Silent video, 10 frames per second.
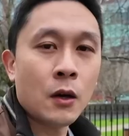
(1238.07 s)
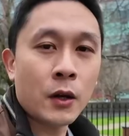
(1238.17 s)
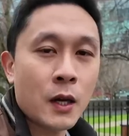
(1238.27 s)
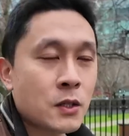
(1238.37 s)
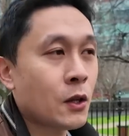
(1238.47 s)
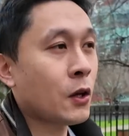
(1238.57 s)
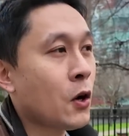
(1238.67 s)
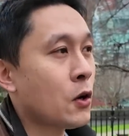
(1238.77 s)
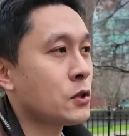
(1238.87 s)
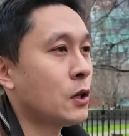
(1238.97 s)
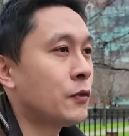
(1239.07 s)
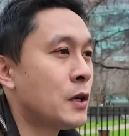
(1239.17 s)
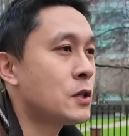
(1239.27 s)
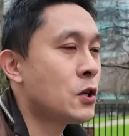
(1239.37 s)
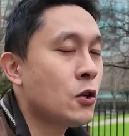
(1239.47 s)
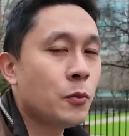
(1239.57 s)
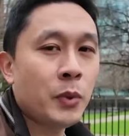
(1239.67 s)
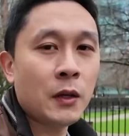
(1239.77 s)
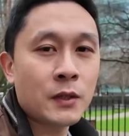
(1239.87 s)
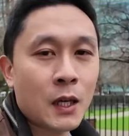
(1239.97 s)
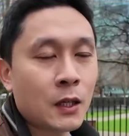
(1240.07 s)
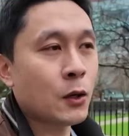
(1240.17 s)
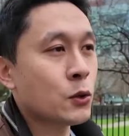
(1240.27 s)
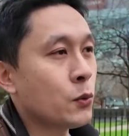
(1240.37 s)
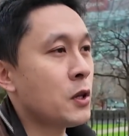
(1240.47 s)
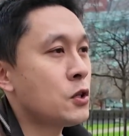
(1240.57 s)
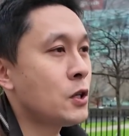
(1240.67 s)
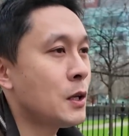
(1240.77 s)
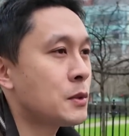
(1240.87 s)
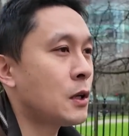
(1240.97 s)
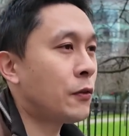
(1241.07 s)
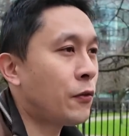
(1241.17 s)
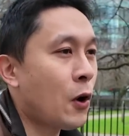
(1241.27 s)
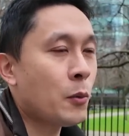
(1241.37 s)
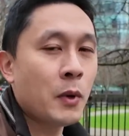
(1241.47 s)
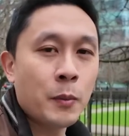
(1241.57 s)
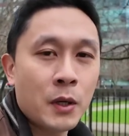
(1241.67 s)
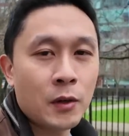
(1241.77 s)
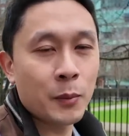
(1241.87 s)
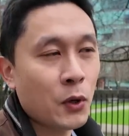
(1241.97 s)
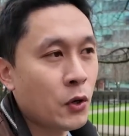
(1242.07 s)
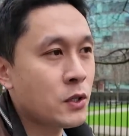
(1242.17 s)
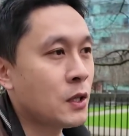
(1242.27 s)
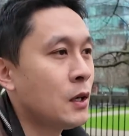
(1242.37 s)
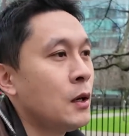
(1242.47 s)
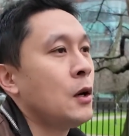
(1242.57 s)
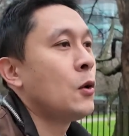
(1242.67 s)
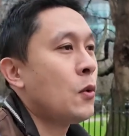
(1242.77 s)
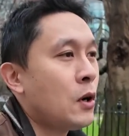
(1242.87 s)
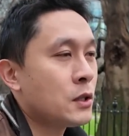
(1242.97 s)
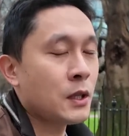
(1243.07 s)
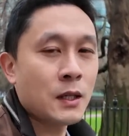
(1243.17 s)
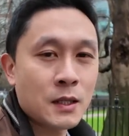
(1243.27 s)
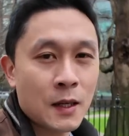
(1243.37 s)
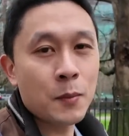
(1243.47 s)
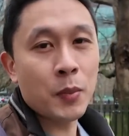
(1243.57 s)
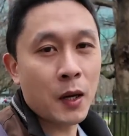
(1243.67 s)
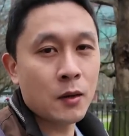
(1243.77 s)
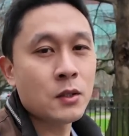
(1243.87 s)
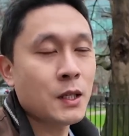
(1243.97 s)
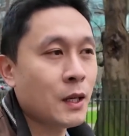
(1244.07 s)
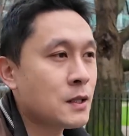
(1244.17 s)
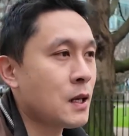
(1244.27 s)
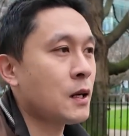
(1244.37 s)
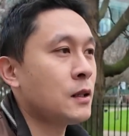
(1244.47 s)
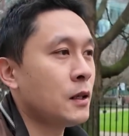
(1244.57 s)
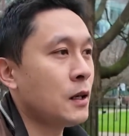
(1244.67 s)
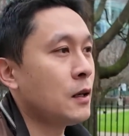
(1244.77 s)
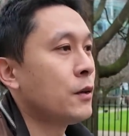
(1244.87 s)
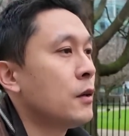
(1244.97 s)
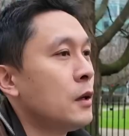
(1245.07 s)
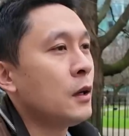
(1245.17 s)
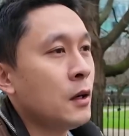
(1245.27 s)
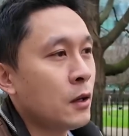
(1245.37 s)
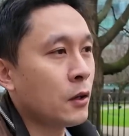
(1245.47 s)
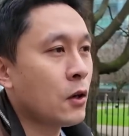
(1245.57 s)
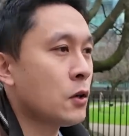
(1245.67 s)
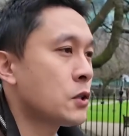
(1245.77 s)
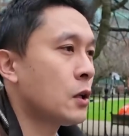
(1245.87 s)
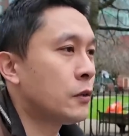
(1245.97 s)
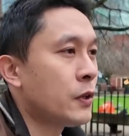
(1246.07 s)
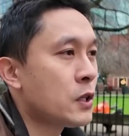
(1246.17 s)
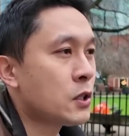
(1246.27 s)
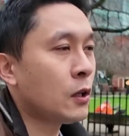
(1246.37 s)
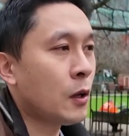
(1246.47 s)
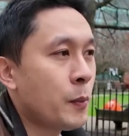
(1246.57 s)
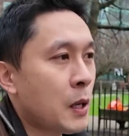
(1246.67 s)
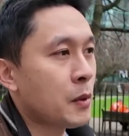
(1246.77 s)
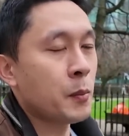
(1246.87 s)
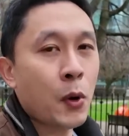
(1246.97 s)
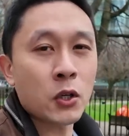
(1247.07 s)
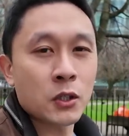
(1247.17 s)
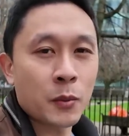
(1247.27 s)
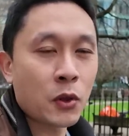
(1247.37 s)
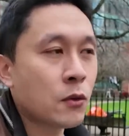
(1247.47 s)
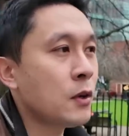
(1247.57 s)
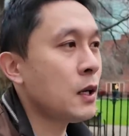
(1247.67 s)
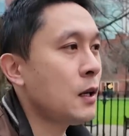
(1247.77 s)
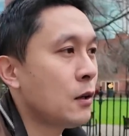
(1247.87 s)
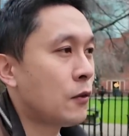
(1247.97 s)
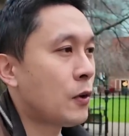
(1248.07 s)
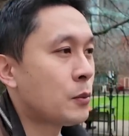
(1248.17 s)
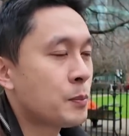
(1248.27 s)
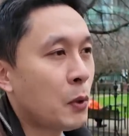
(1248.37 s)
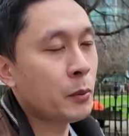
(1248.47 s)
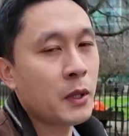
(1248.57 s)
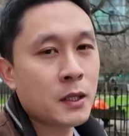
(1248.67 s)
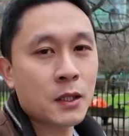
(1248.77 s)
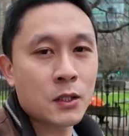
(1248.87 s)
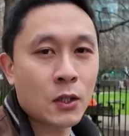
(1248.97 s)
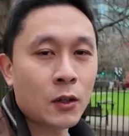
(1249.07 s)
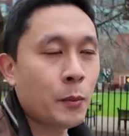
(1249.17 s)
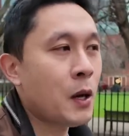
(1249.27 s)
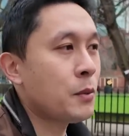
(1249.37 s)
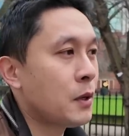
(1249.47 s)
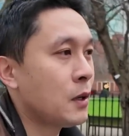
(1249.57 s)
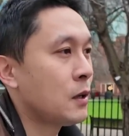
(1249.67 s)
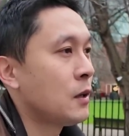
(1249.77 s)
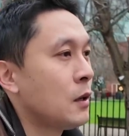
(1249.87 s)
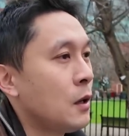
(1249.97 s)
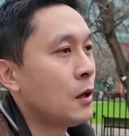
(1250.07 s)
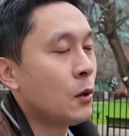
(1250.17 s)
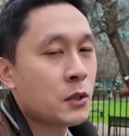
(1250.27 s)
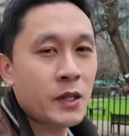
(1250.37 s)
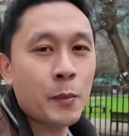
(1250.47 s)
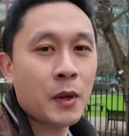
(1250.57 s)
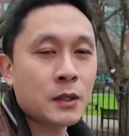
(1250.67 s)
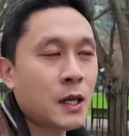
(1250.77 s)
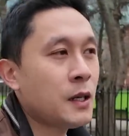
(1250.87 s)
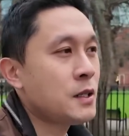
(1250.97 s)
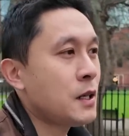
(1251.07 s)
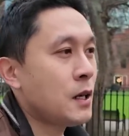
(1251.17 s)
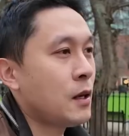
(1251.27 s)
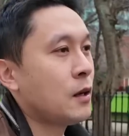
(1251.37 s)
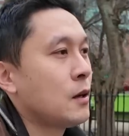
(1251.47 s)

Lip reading: Okay, so the cost of the 2 beef tacos with chips from Birria Boyz was £10 exactly. The cost of the salt and pepper box number 3 from Bobby's Salt and Pepper was £10.90.